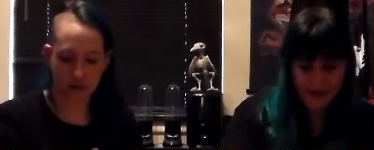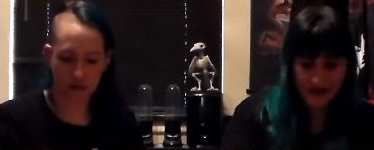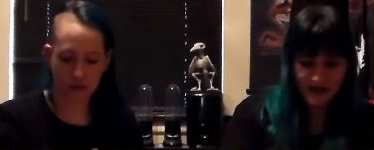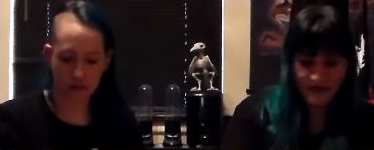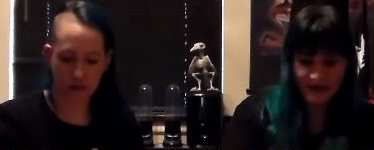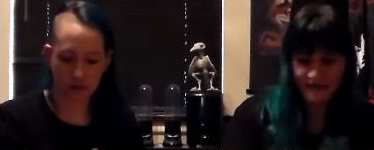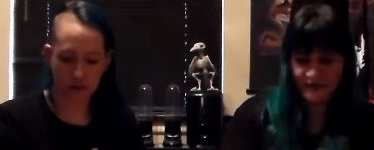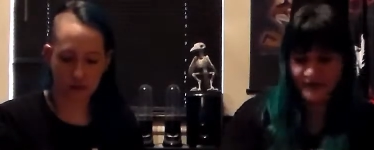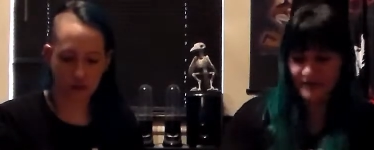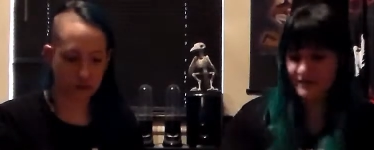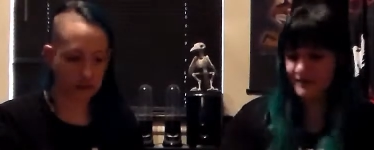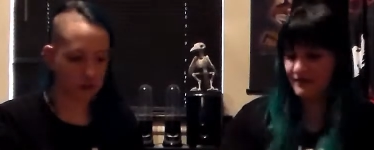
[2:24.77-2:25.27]

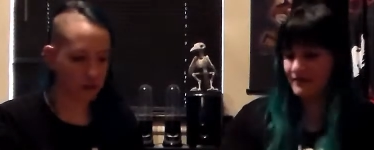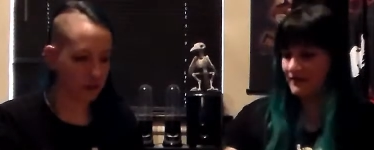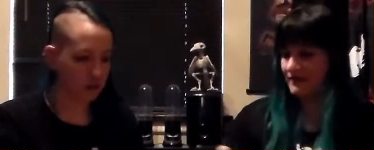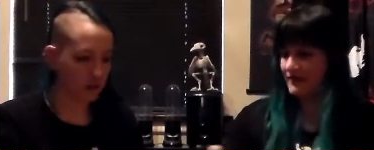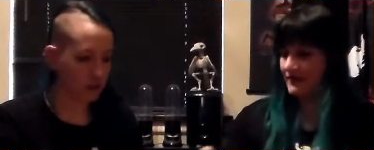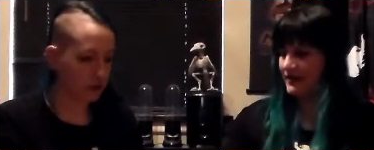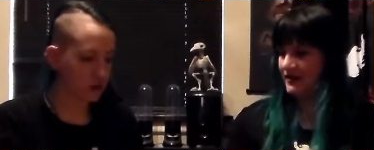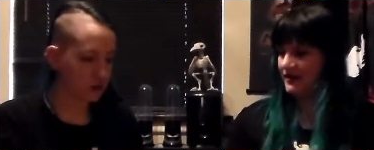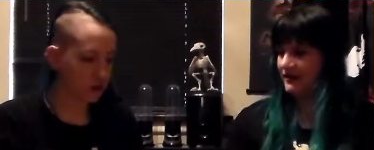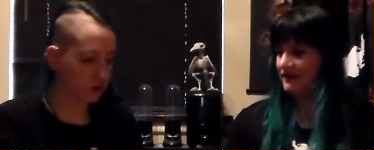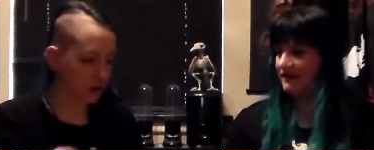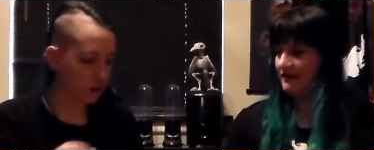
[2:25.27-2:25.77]
Speaker 1: Yeah.
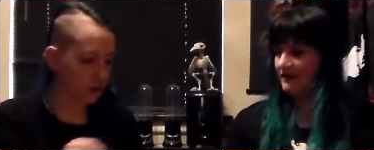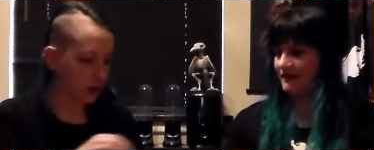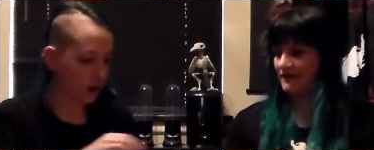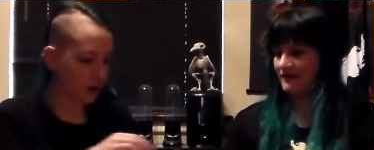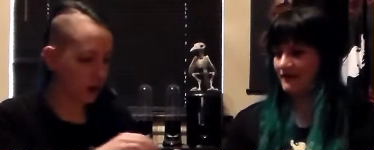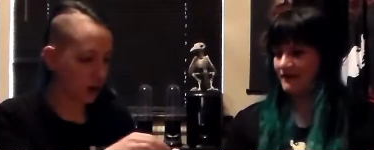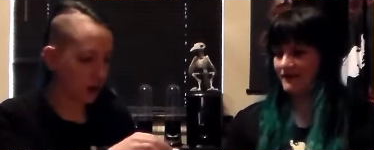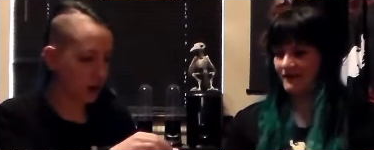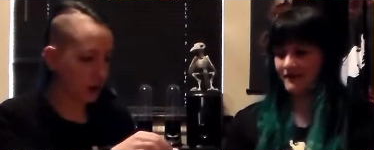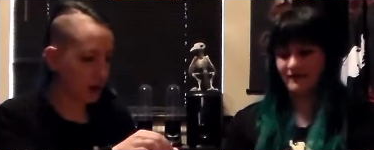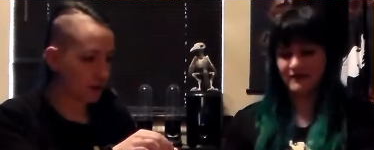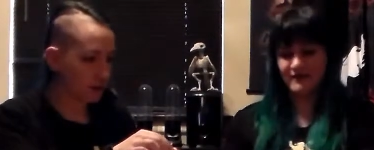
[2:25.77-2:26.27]
Here?
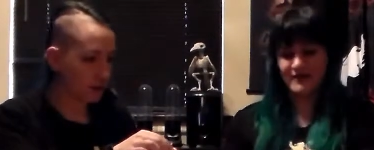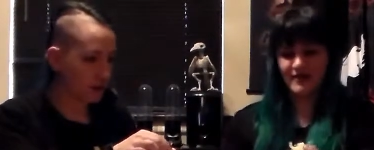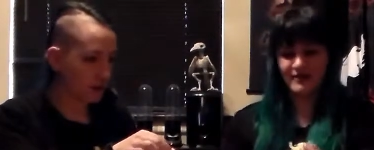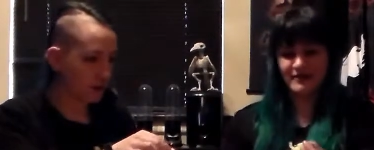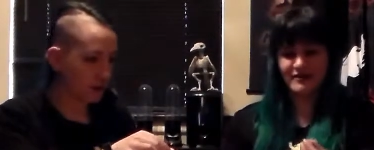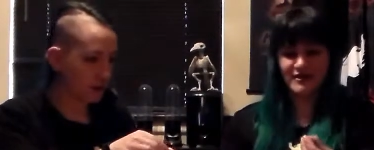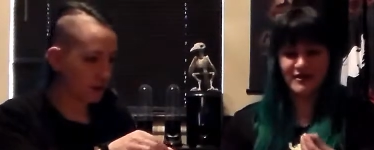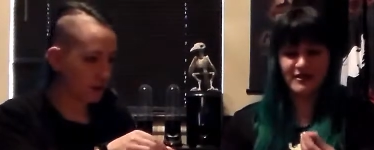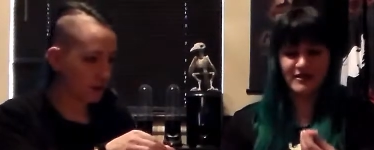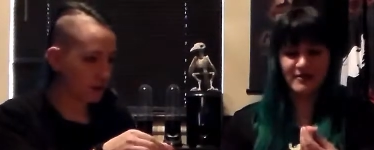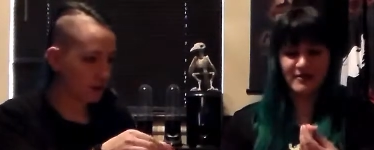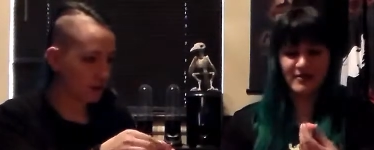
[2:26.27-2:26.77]
Okay. I'll
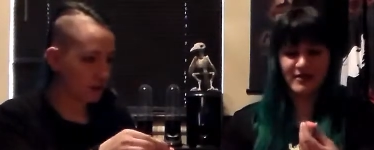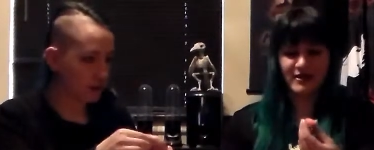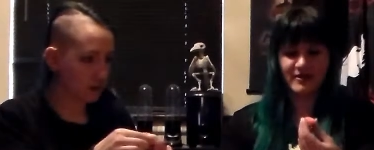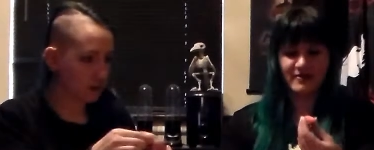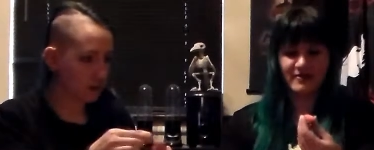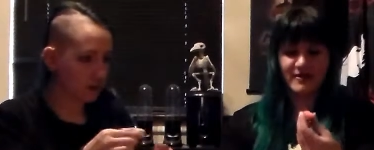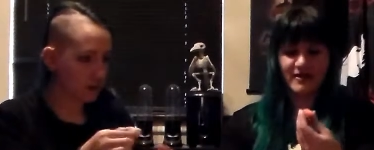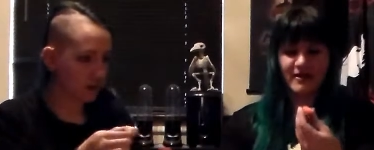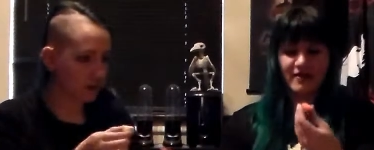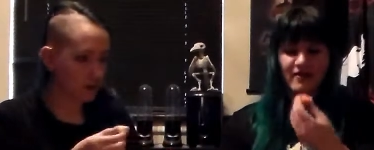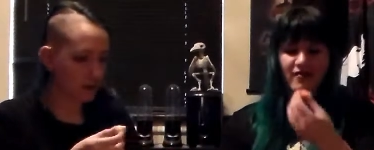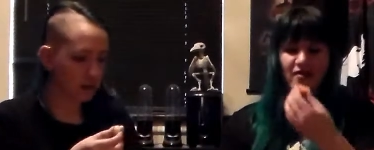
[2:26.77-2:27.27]
take the
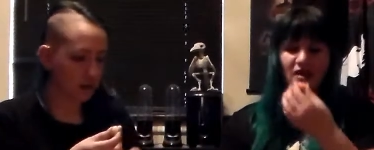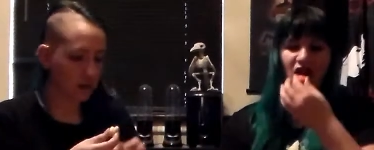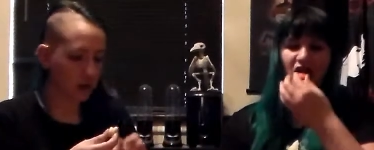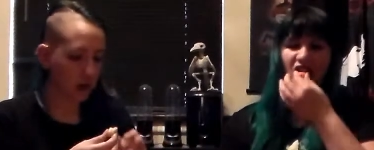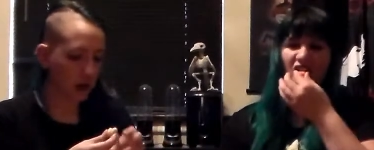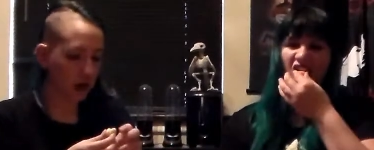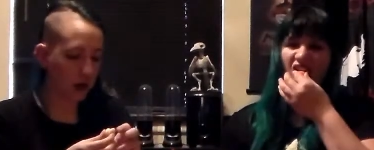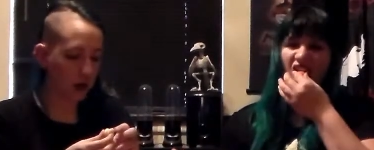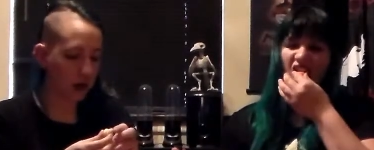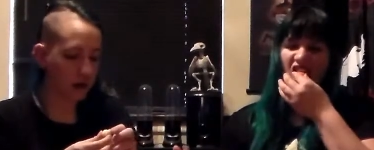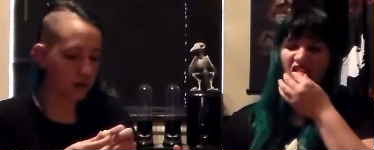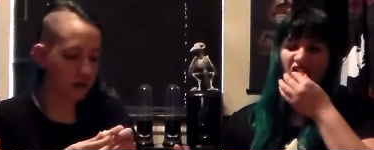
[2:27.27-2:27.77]
bottom half.
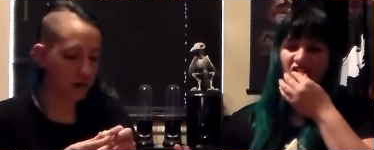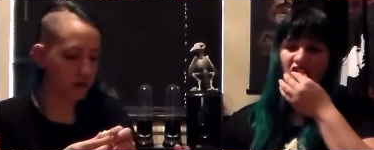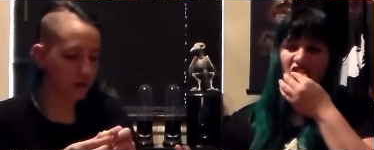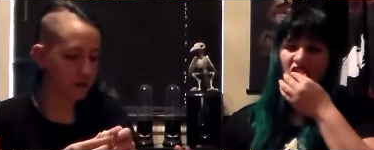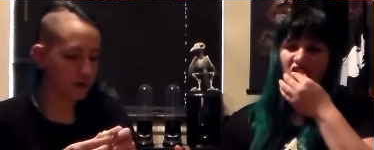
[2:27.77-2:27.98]
Okay.